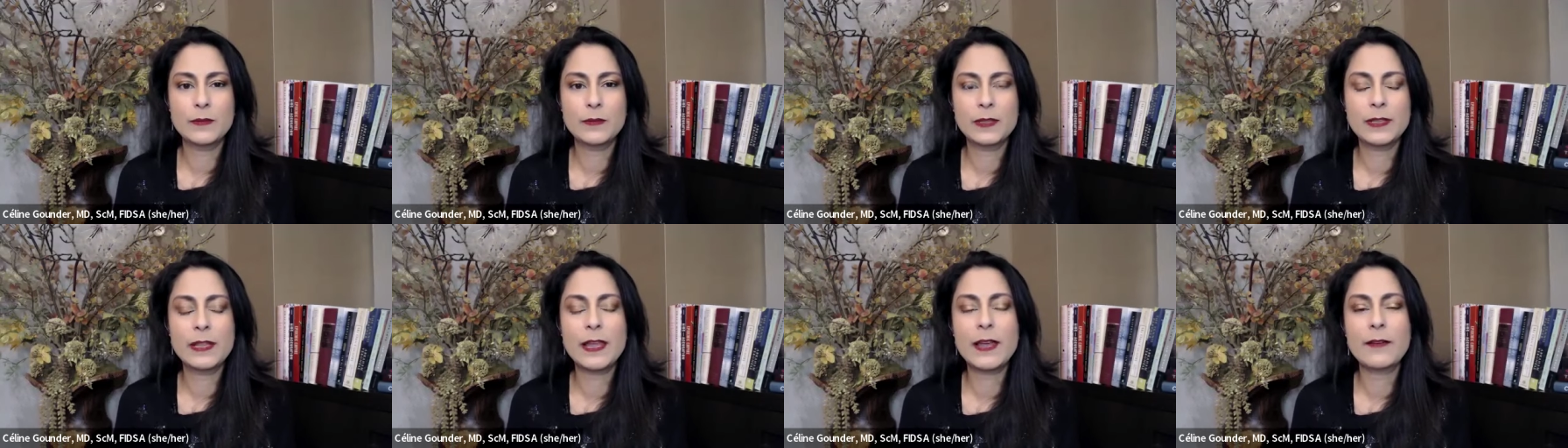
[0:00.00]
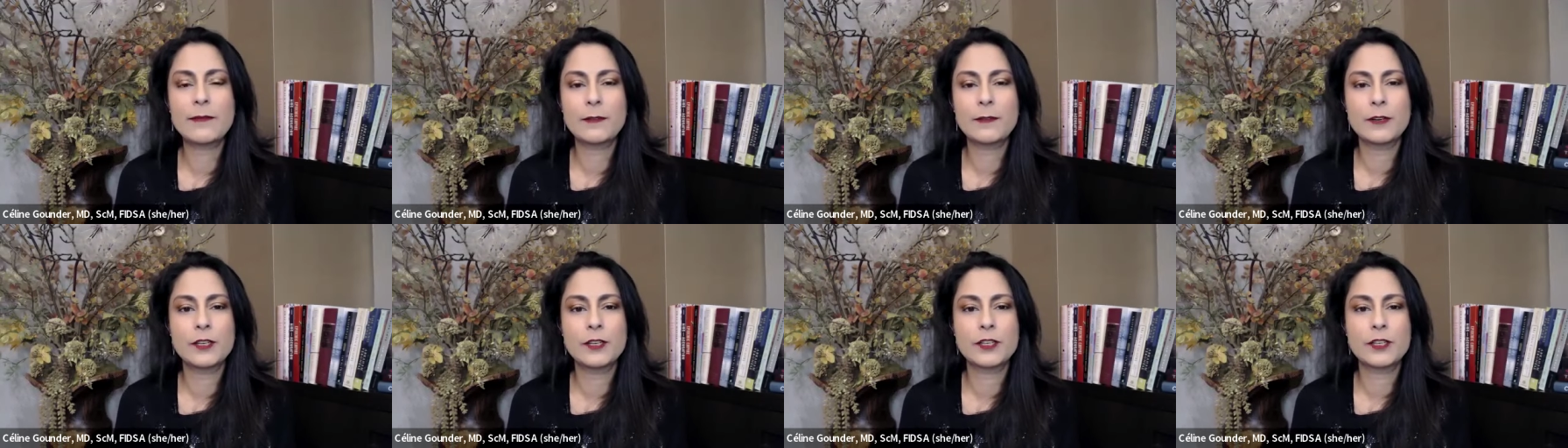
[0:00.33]

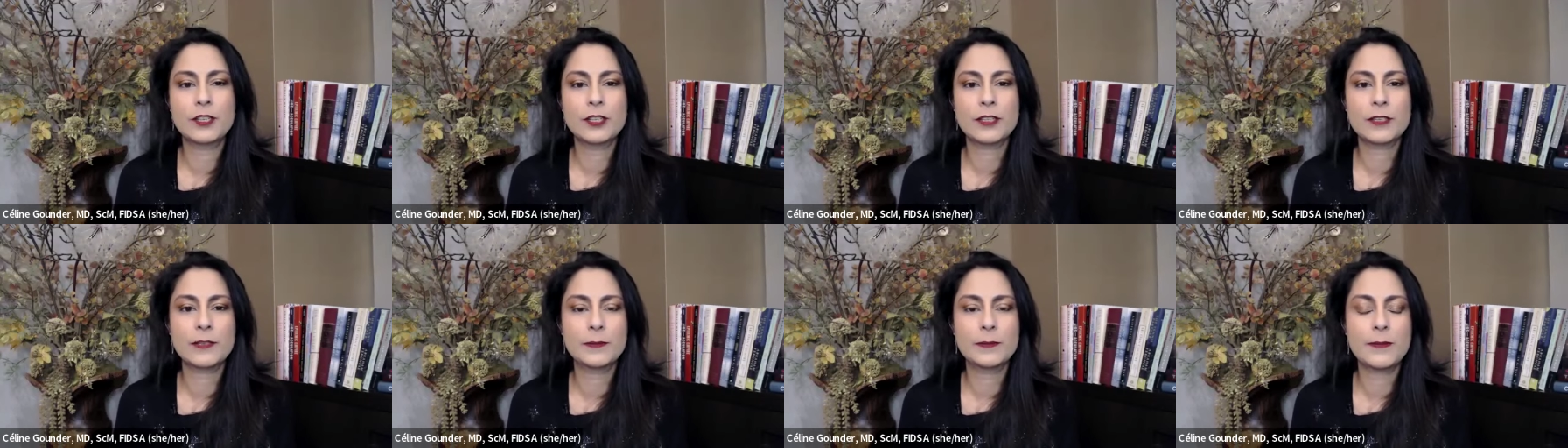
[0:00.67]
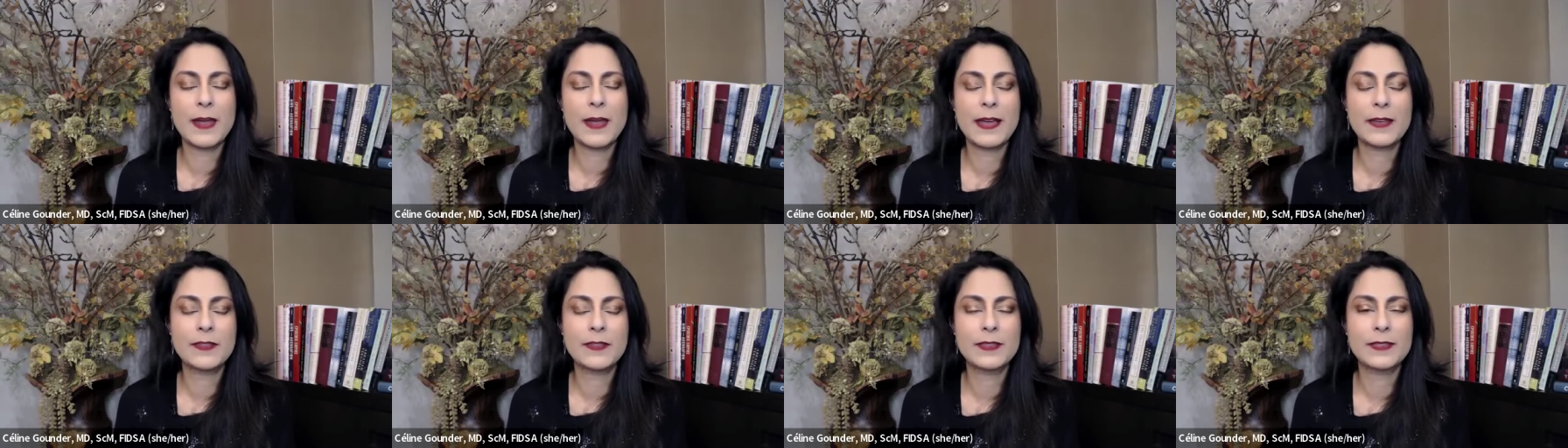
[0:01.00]
leverage
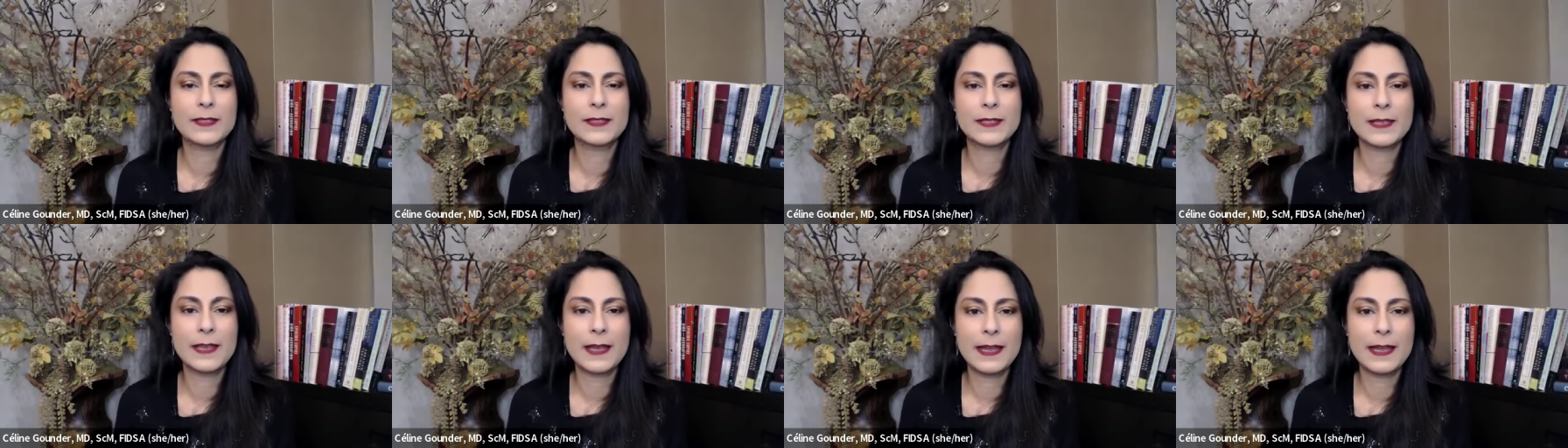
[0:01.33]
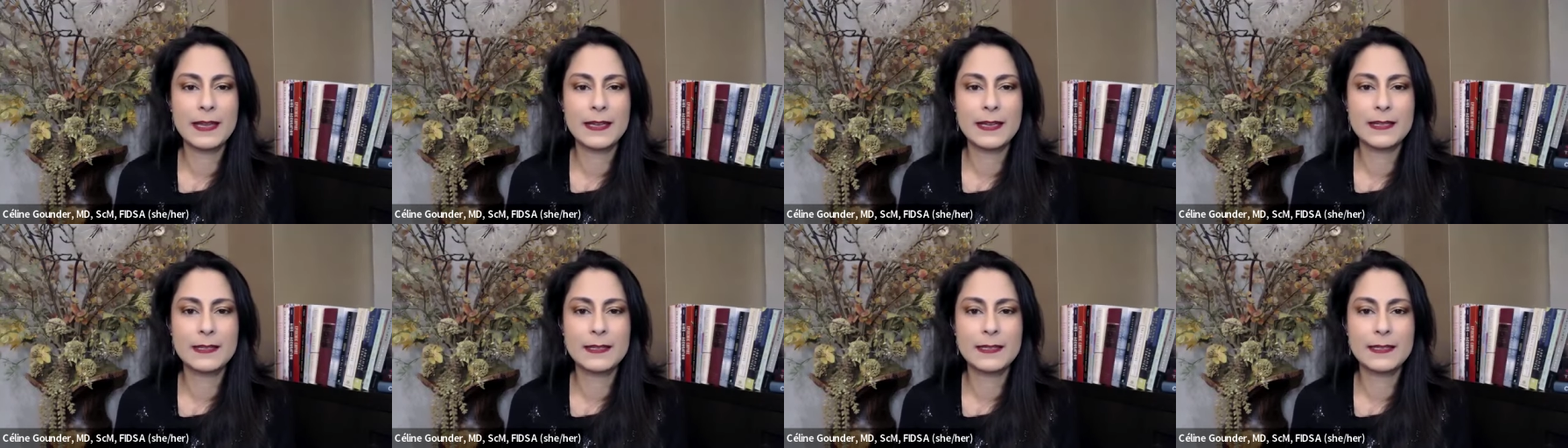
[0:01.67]
math and
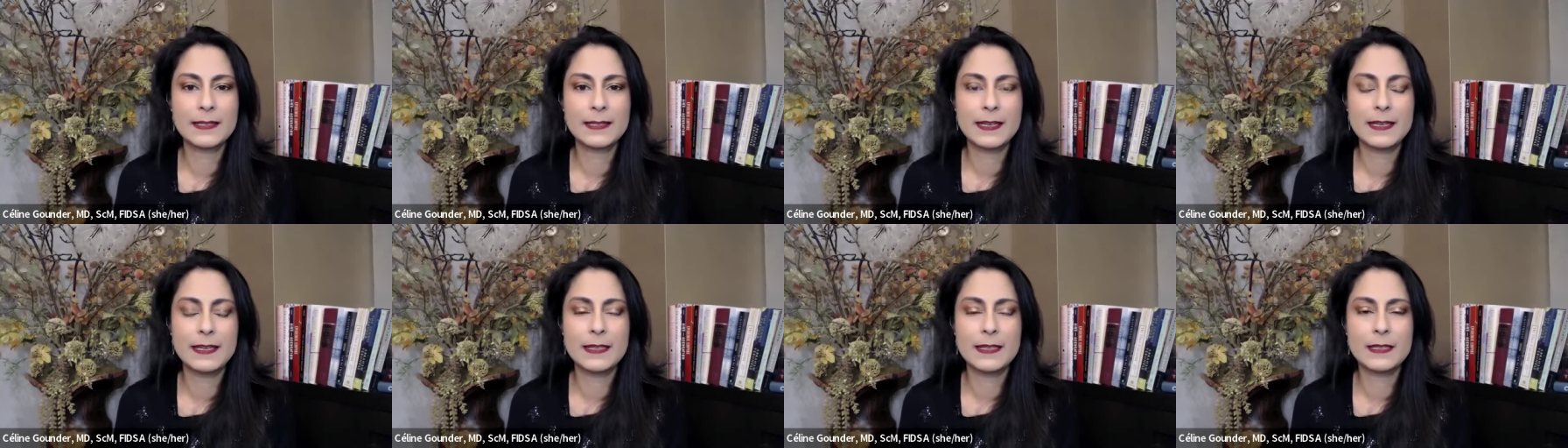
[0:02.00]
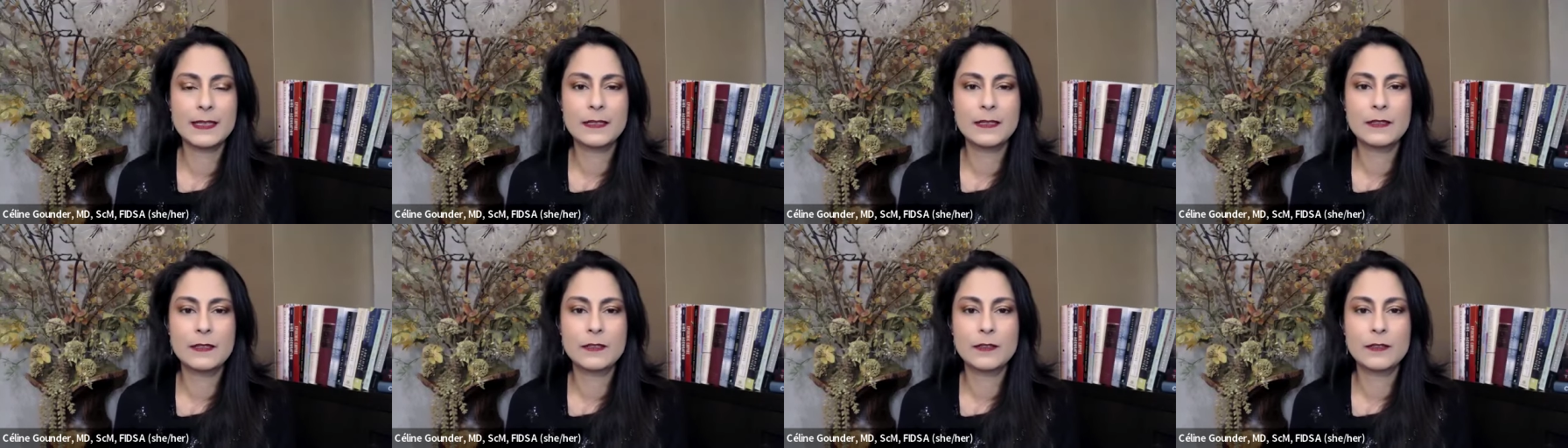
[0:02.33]
science
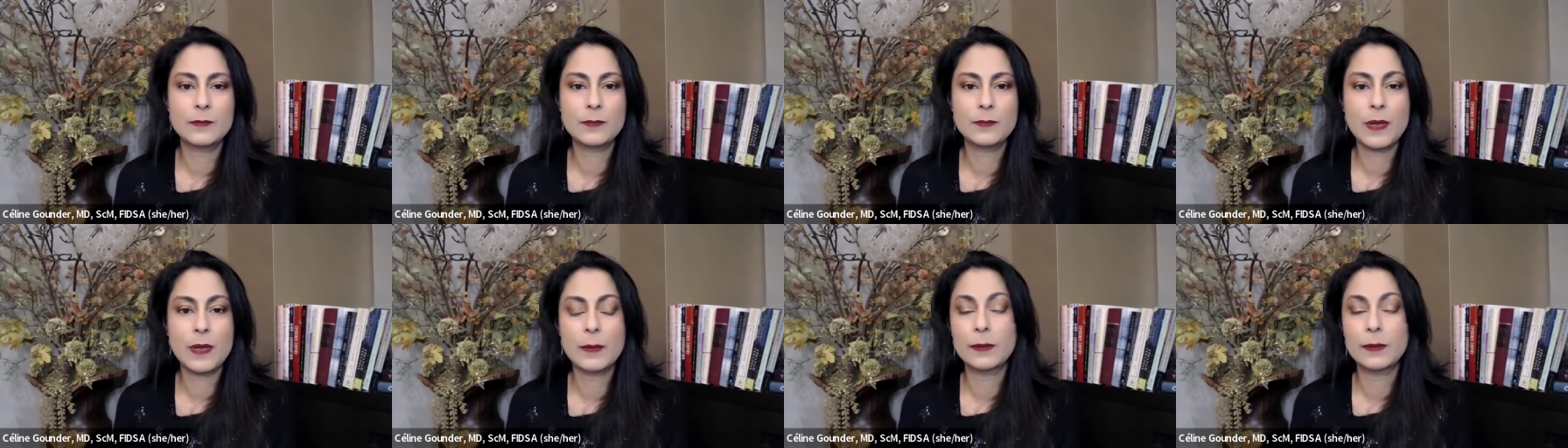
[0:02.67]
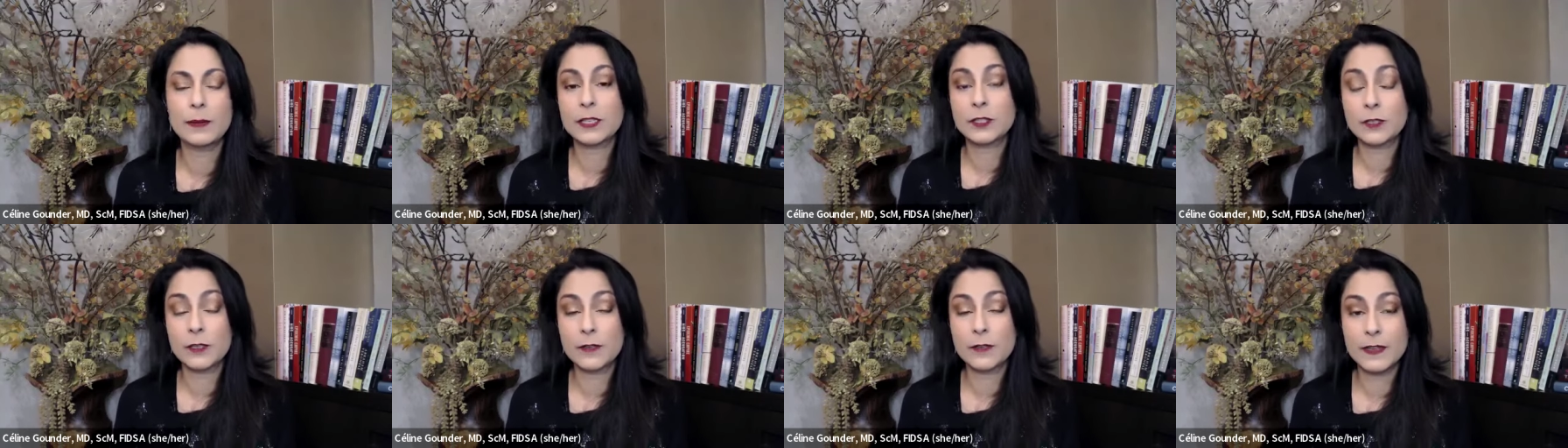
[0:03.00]
in
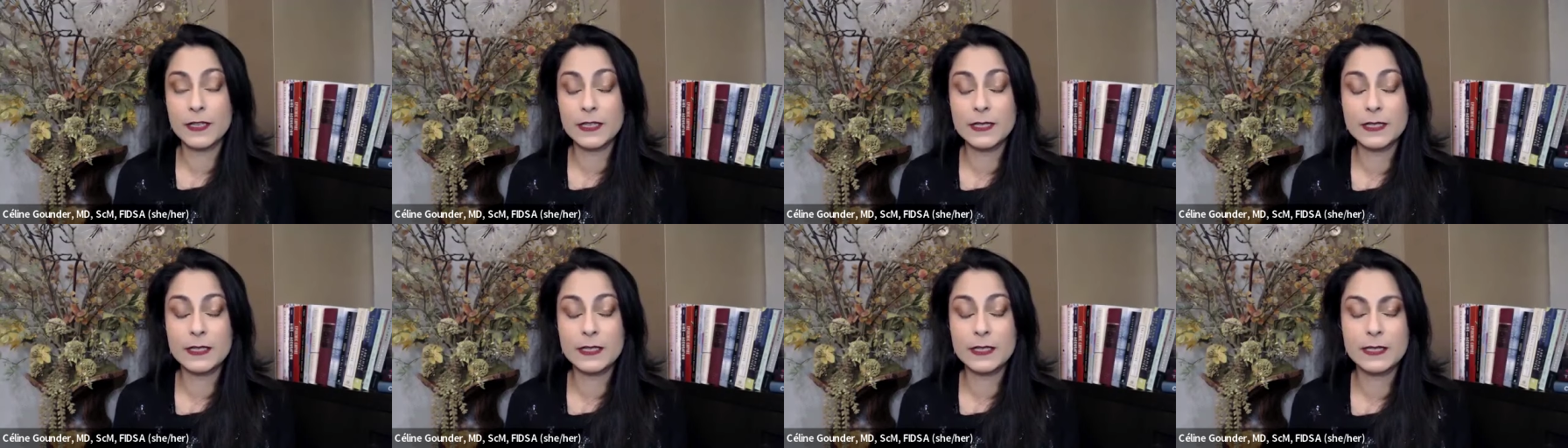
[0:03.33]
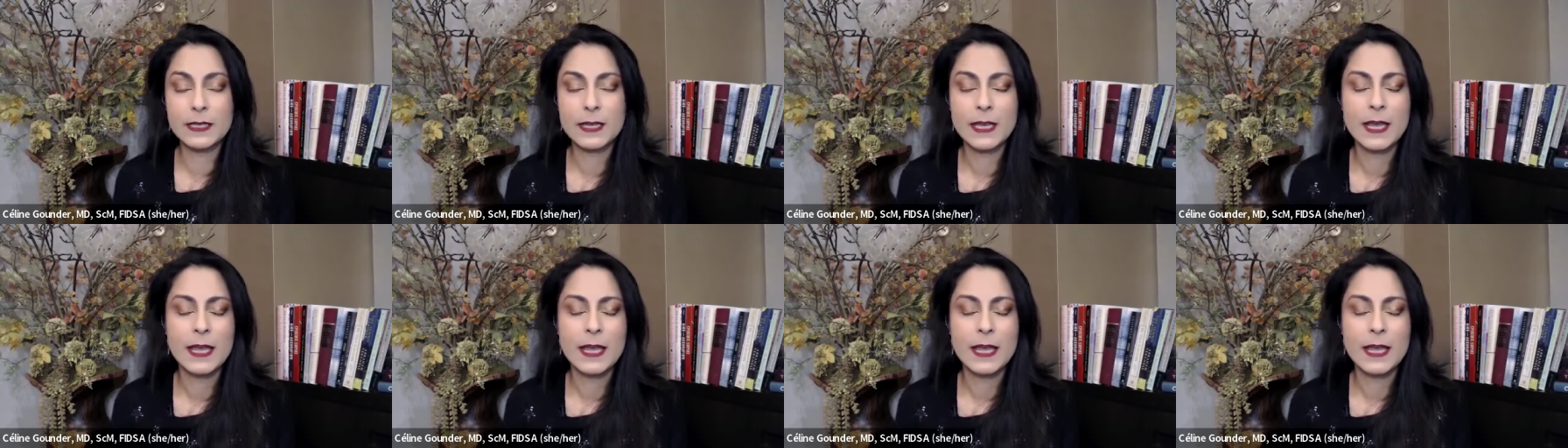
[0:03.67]
public service